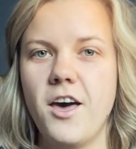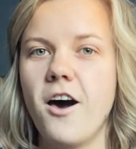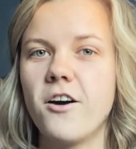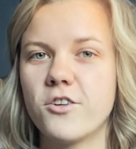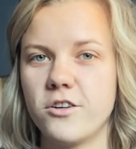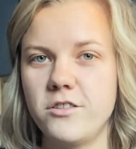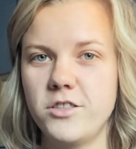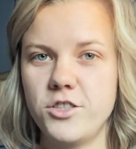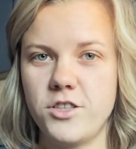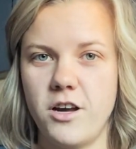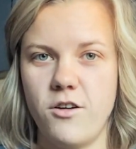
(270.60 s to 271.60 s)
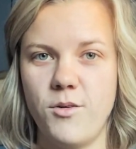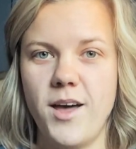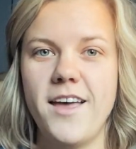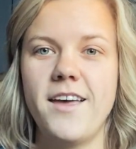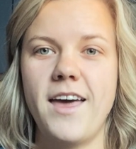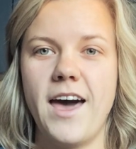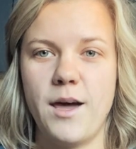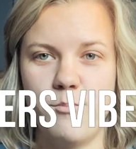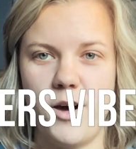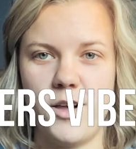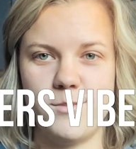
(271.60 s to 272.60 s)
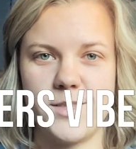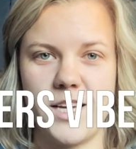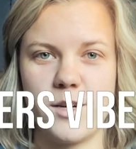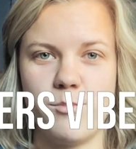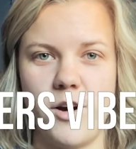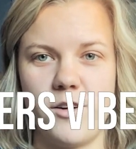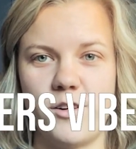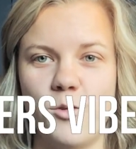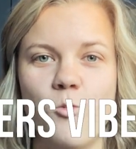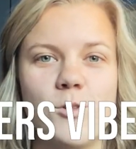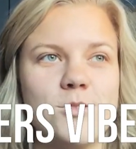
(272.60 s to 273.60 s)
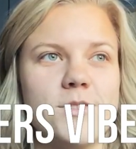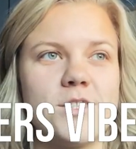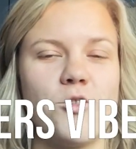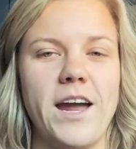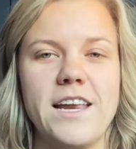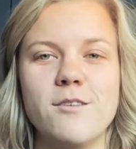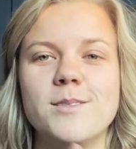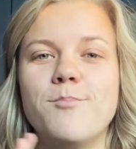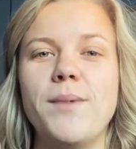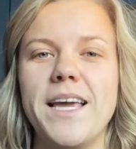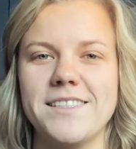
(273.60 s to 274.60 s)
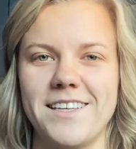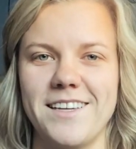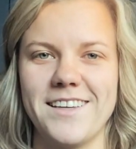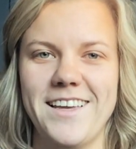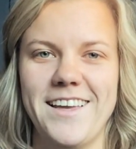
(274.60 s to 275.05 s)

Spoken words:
A girl at the show had bottoms I could borrow, which was great. It was amazing.